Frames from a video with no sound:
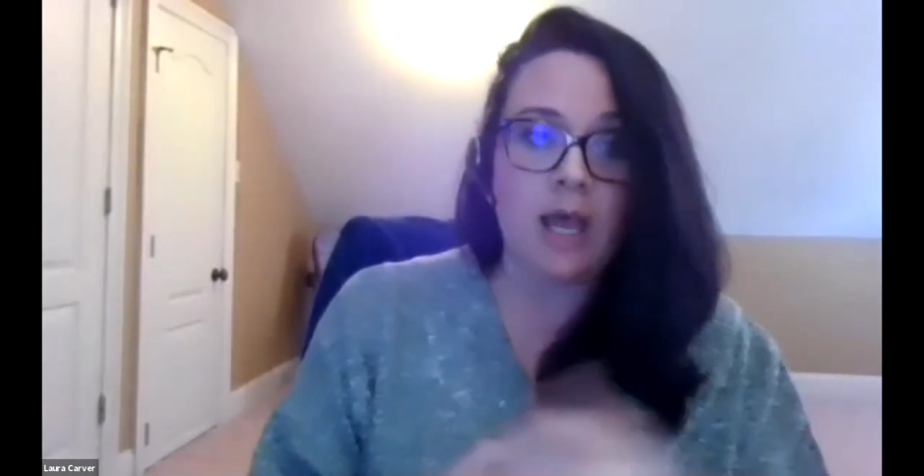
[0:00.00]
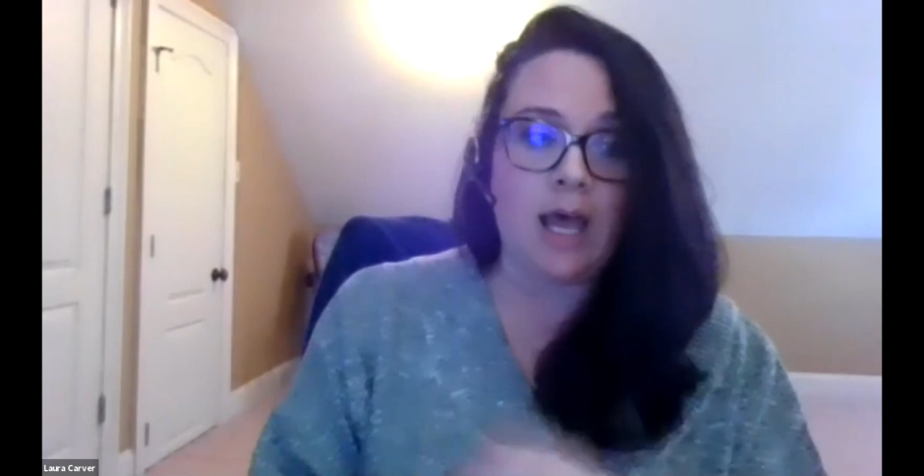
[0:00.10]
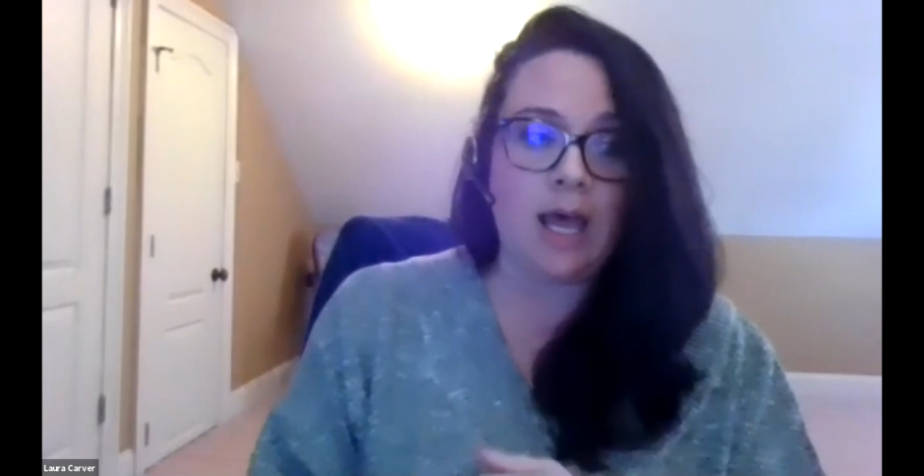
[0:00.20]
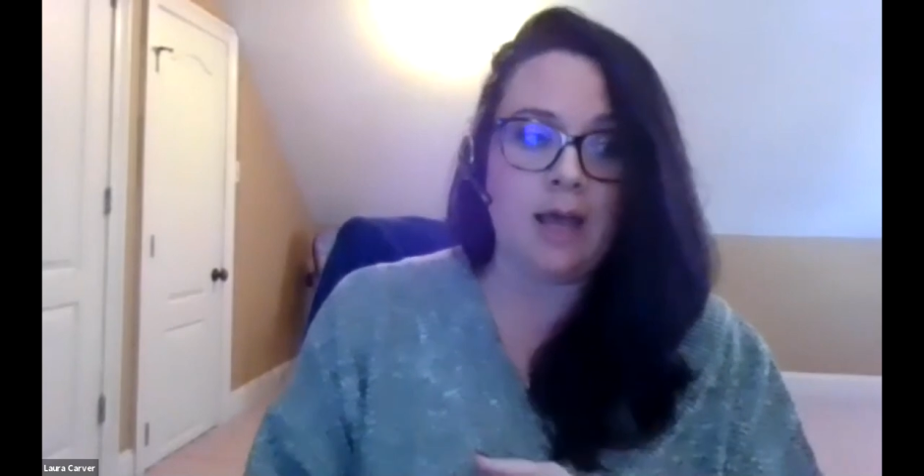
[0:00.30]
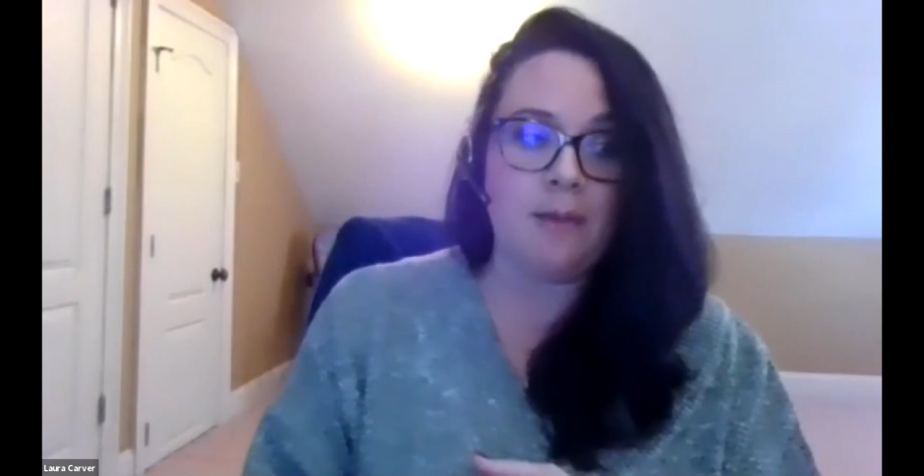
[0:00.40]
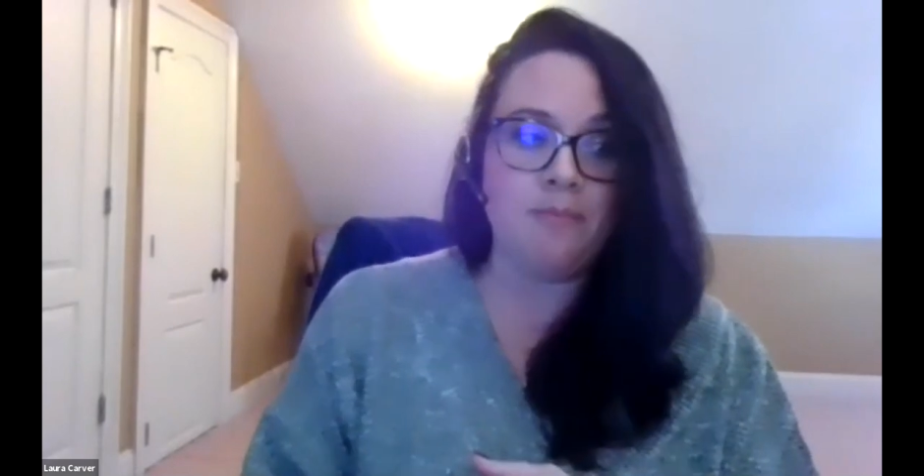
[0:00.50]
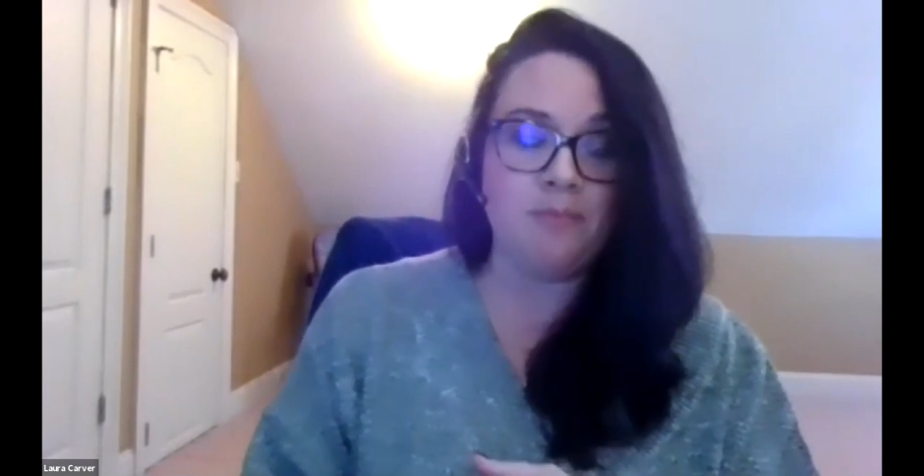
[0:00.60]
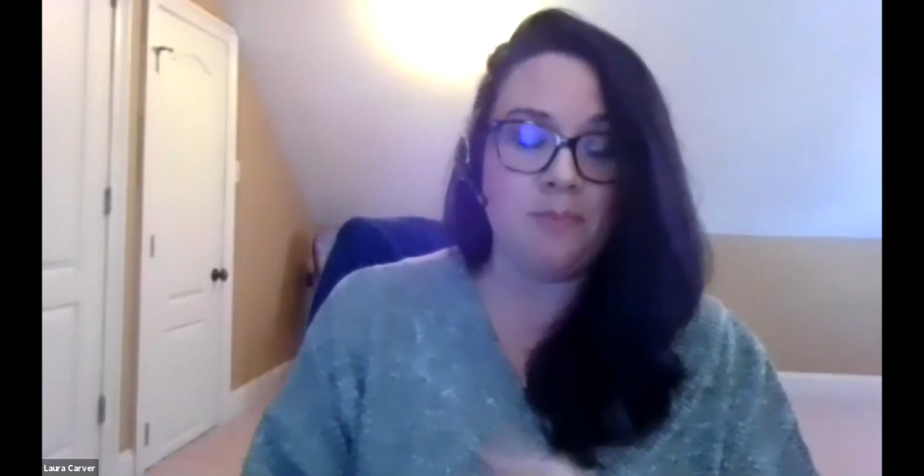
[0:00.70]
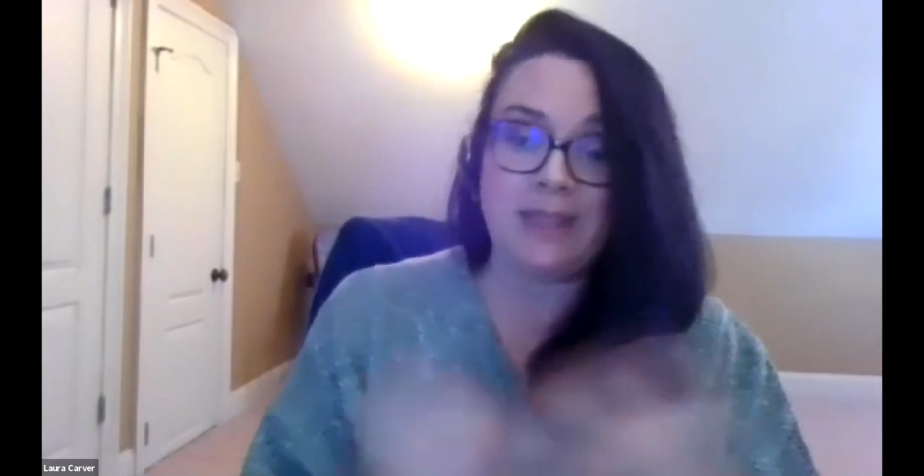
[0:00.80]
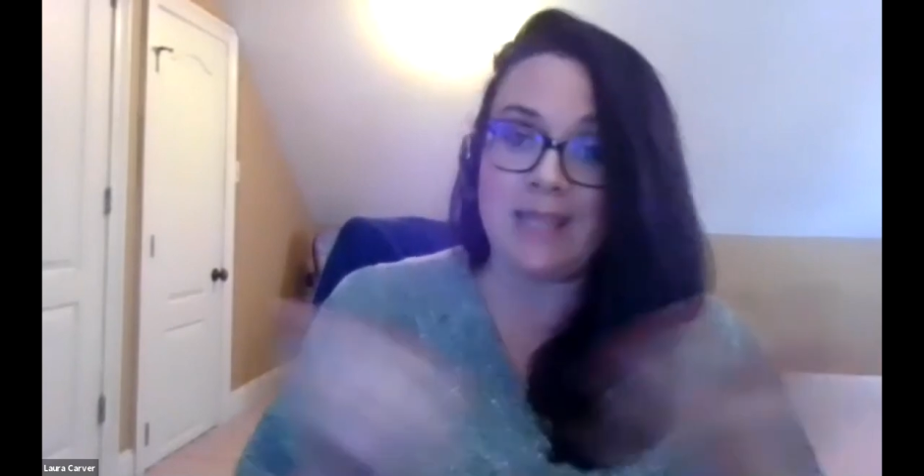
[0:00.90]

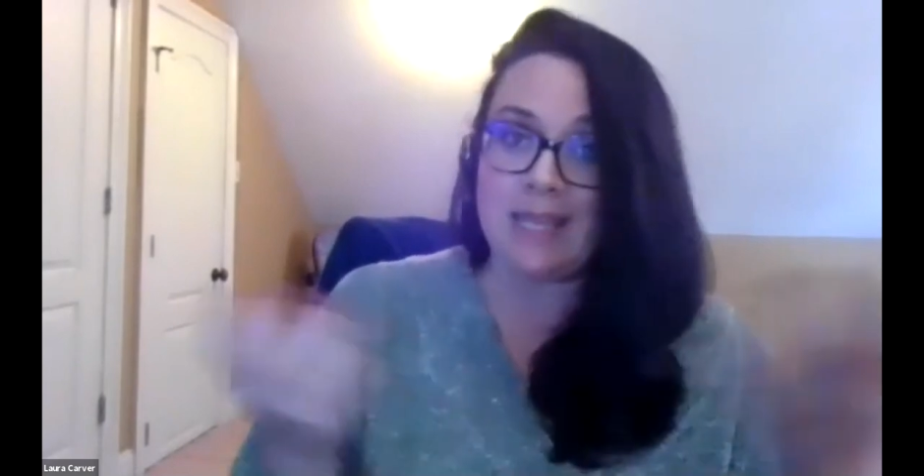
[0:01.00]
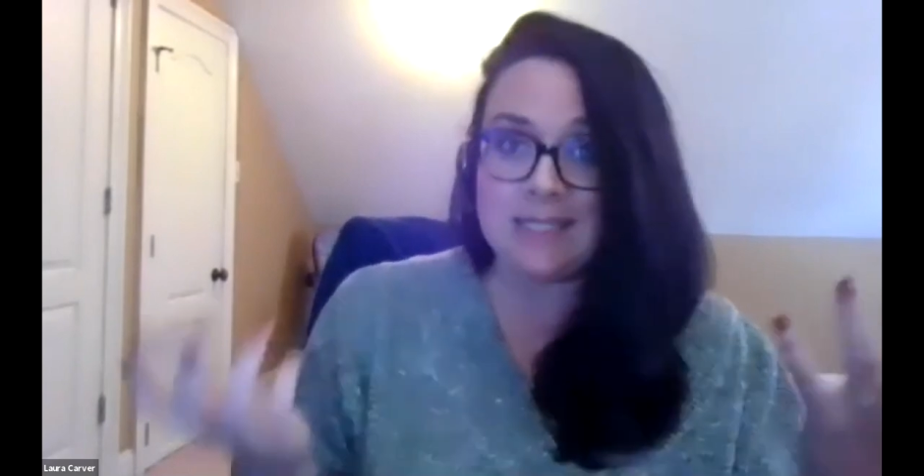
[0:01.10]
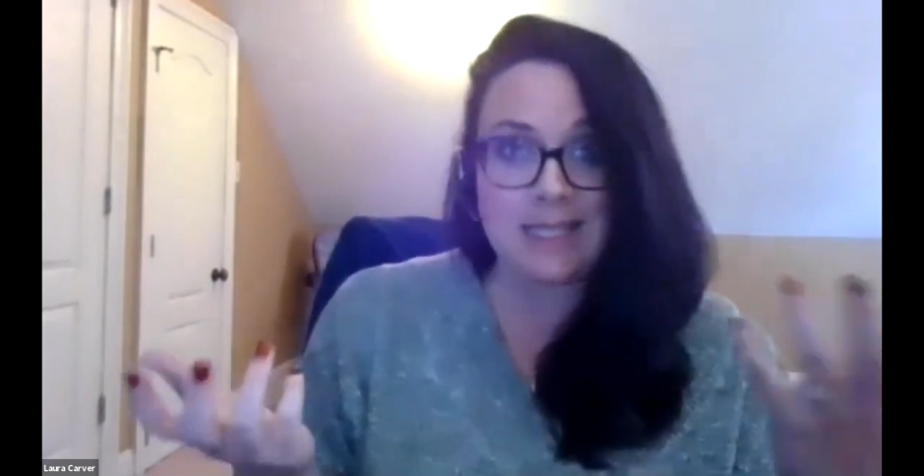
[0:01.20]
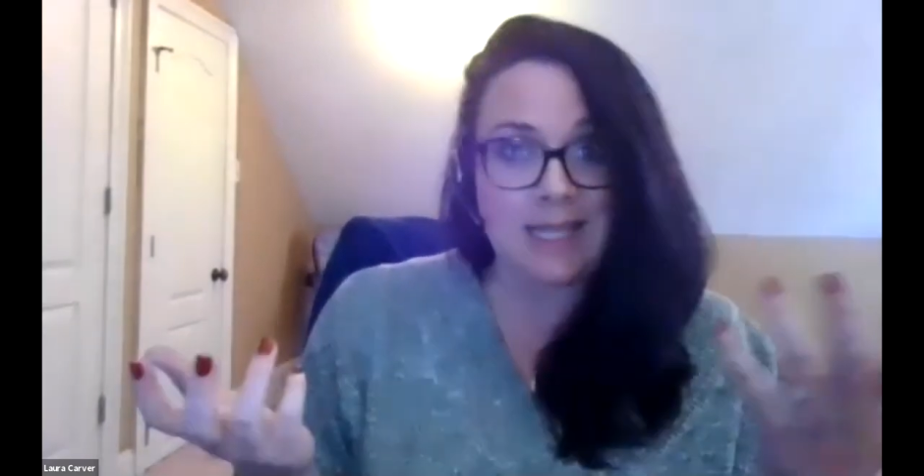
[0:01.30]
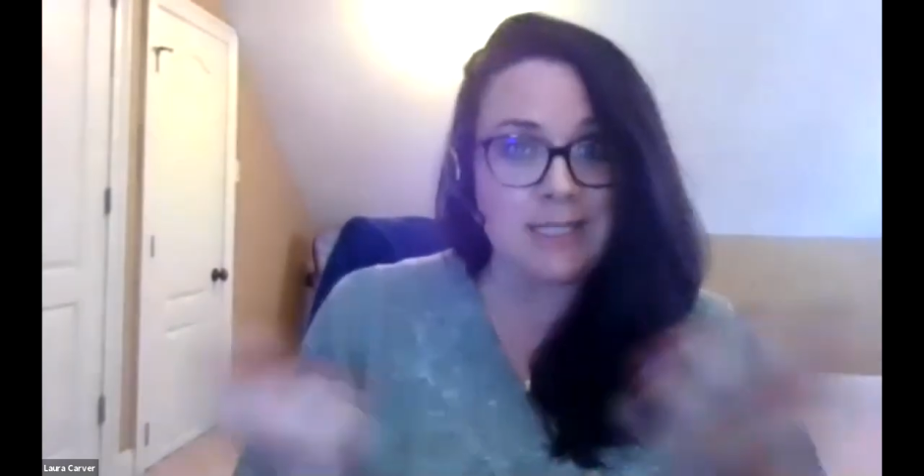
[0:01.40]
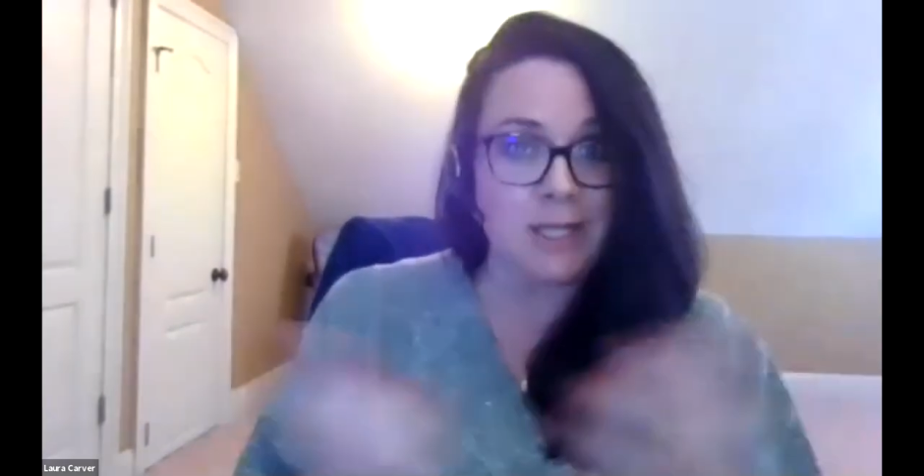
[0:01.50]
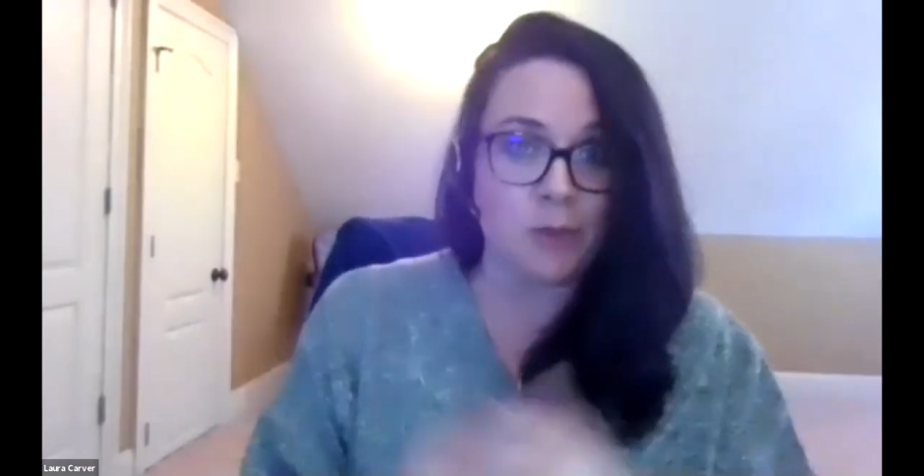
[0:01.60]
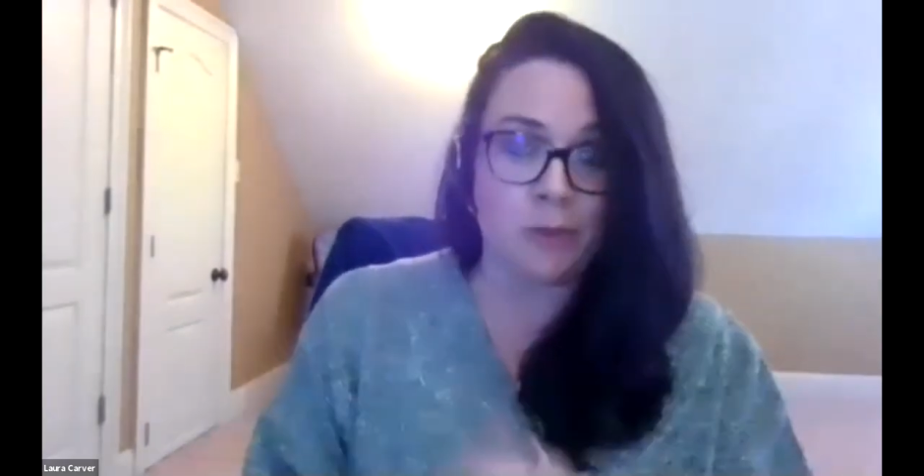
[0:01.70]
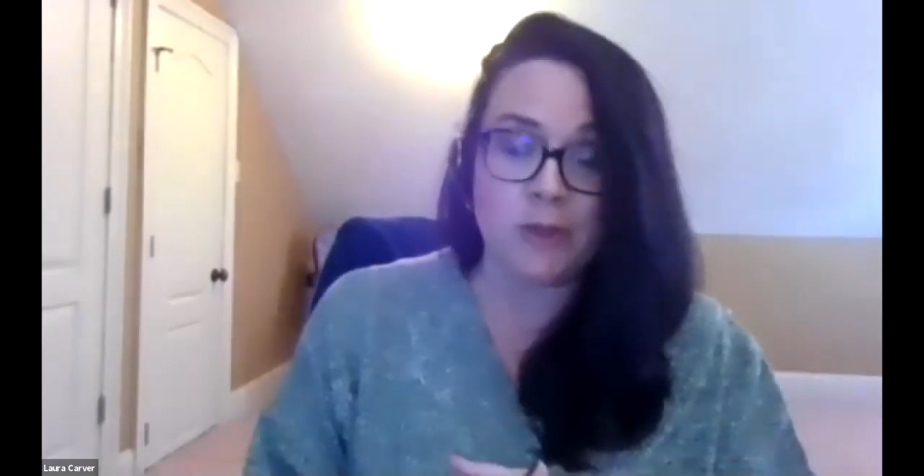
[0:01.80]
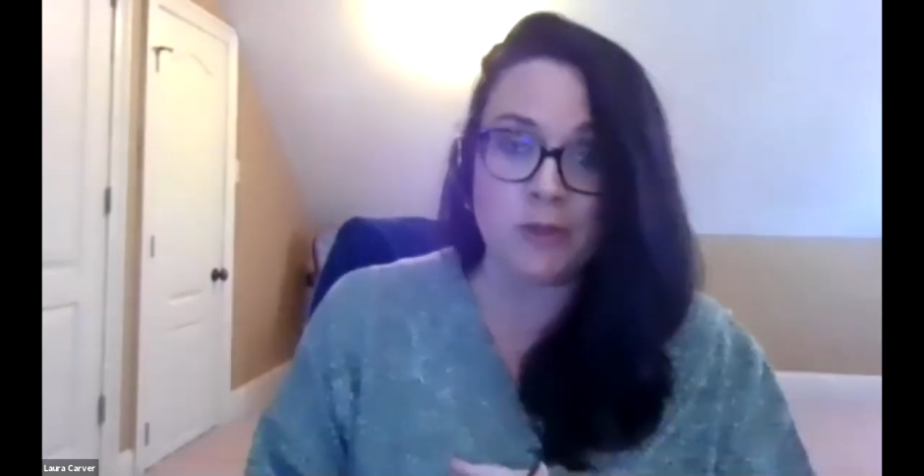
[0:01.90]
But that's another one of